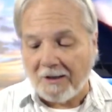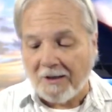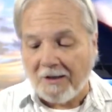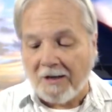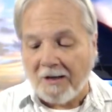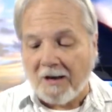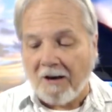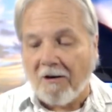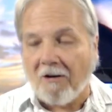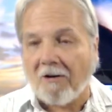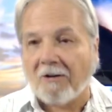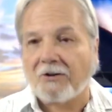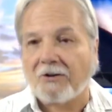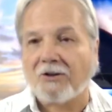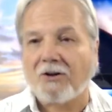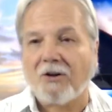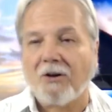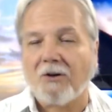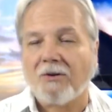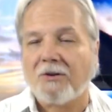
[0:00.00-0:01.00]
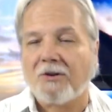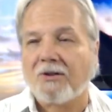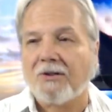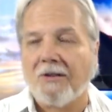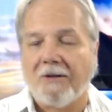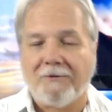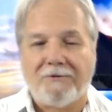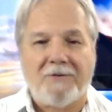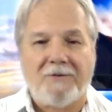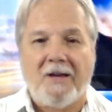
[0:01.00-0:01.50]
are so
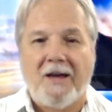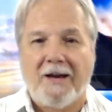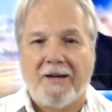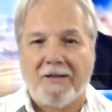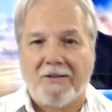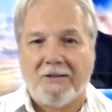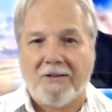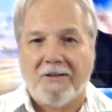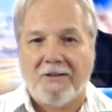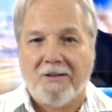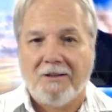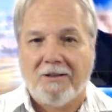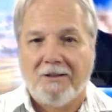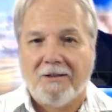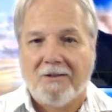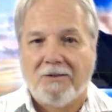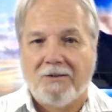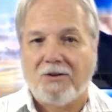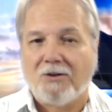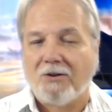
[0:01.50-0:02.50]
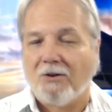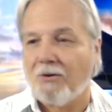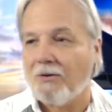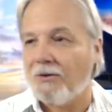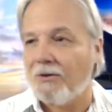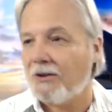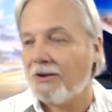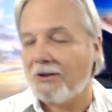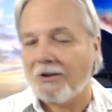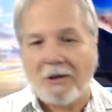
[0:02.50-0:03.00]
stiff-necked, so
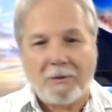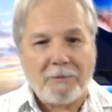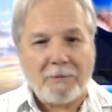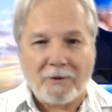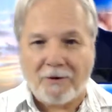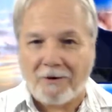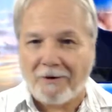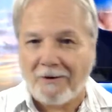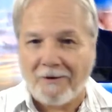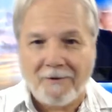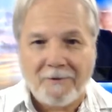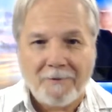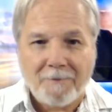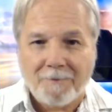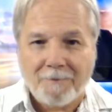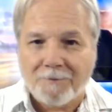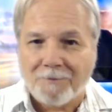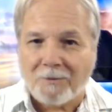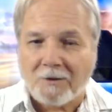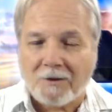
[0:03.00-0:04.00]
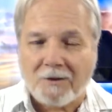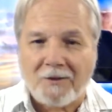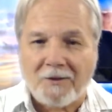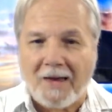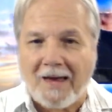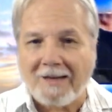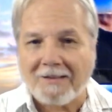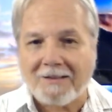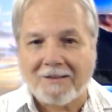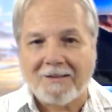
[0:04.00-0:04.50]
stubborn,
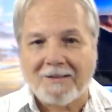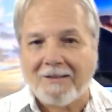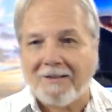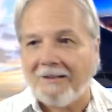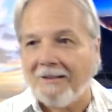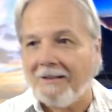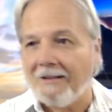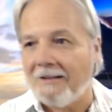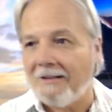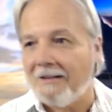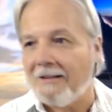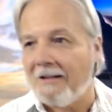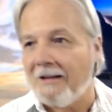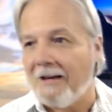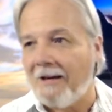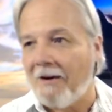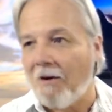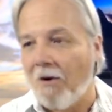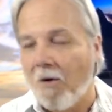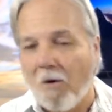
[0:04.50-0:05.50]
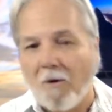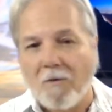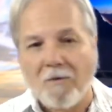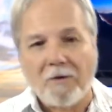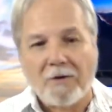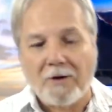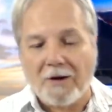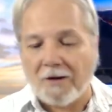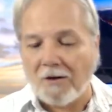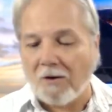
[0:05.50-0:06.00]
that over
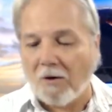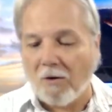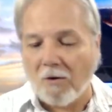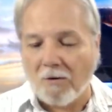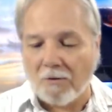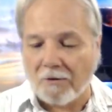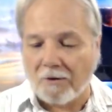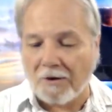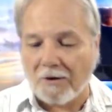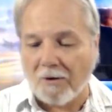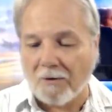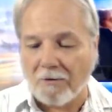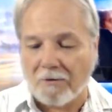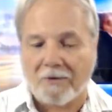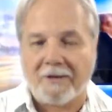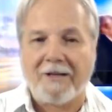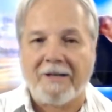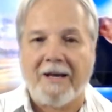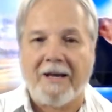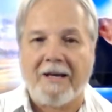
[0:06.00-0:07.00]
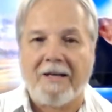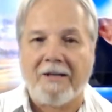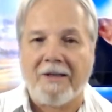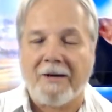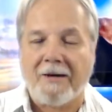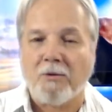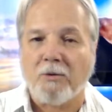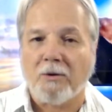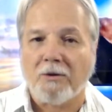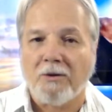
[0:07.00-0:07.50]
and over and over again they
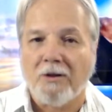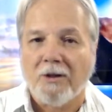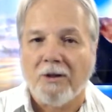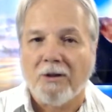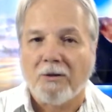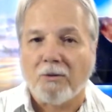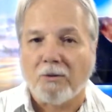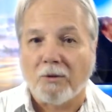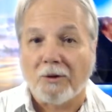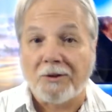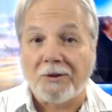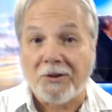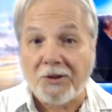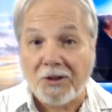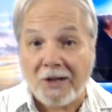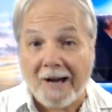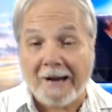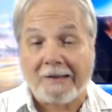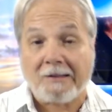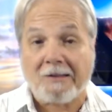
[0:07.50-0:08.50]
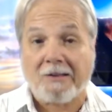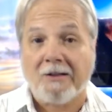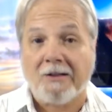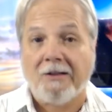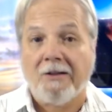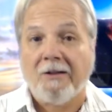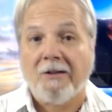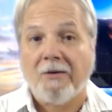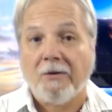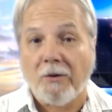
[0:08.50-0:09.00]
would reject
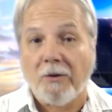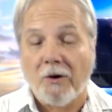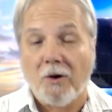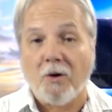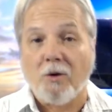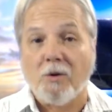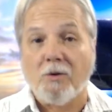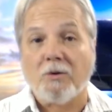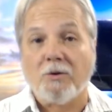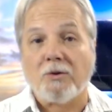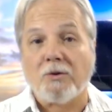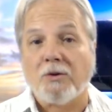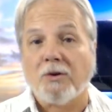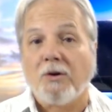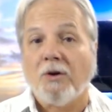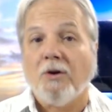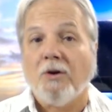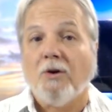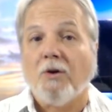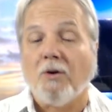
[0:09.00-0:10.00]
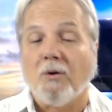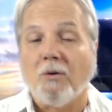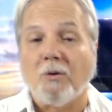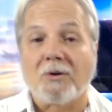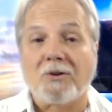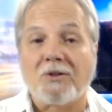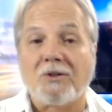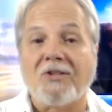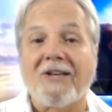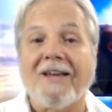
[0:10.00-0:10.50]
those who were
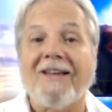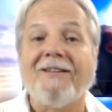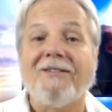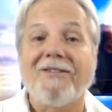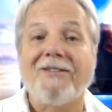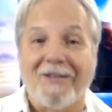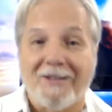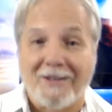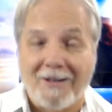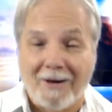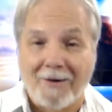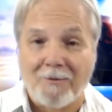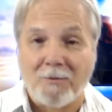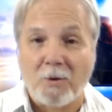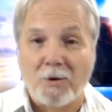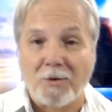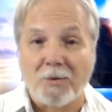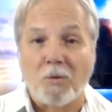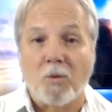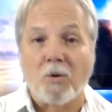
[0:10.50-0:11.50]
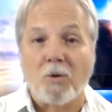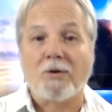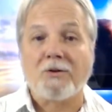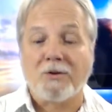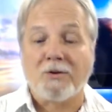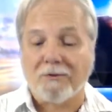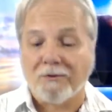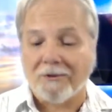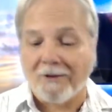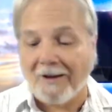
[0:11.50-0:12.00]
sent to them with words
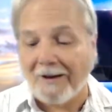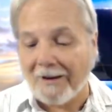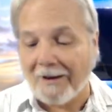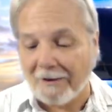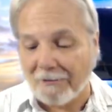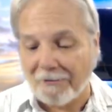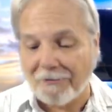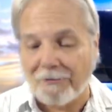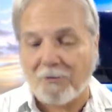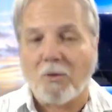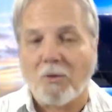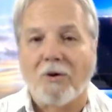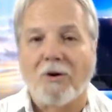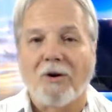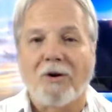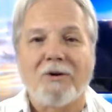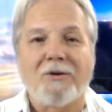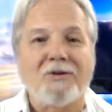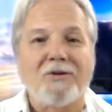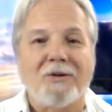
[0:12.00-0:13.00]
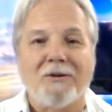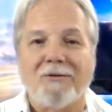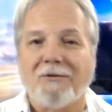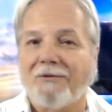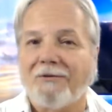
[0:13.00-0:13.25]
of life, words of